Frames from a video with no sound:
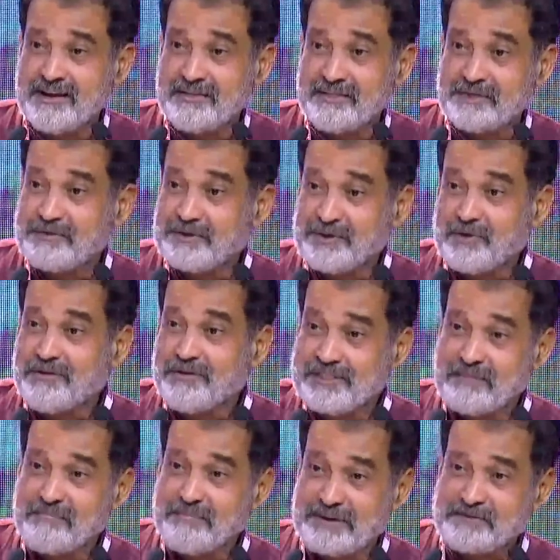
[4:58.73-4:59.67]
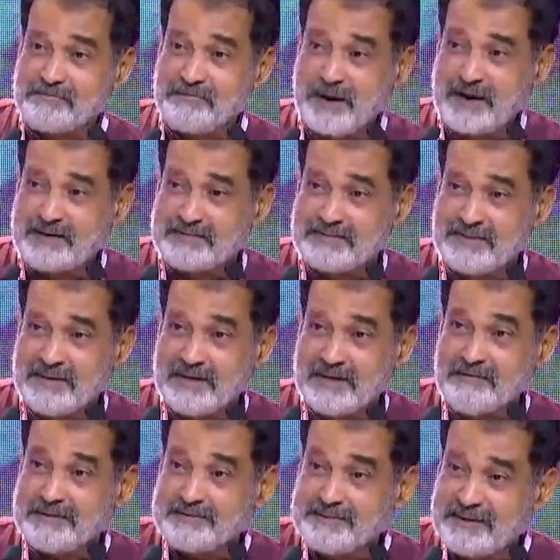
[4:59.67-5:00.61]
that we don't want the best price.
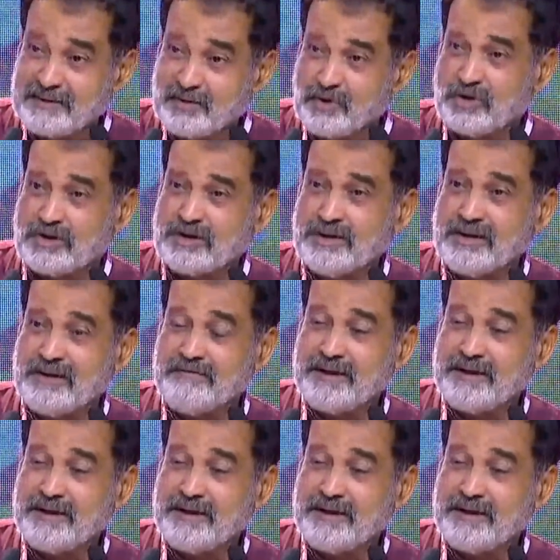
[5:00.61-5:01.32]
We said, look, we are